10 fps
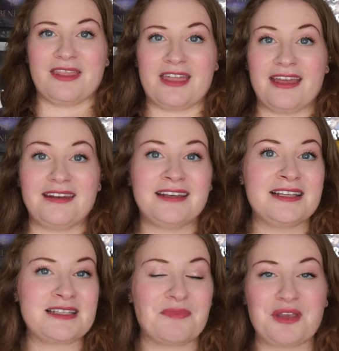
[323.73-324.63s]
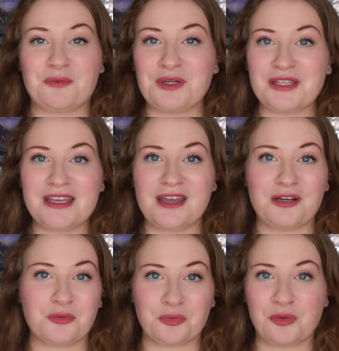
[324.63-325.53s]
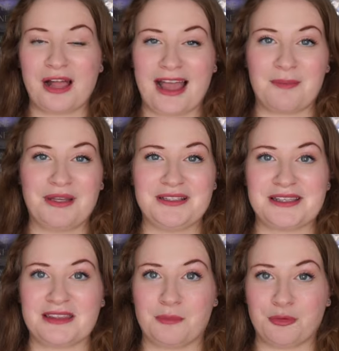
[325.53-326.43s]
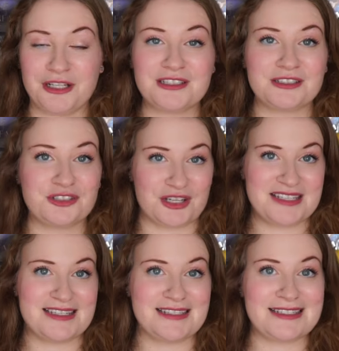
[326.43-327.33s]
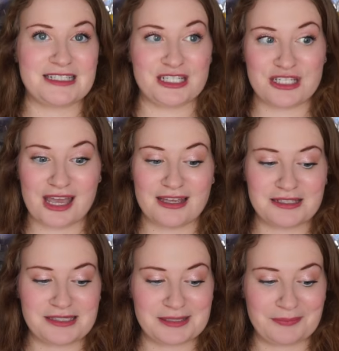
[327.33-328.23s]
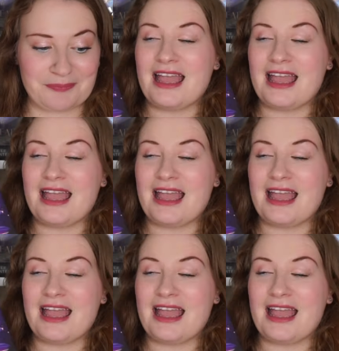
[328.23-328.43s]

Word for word: Then something really cruel happens that the Prince Justice does,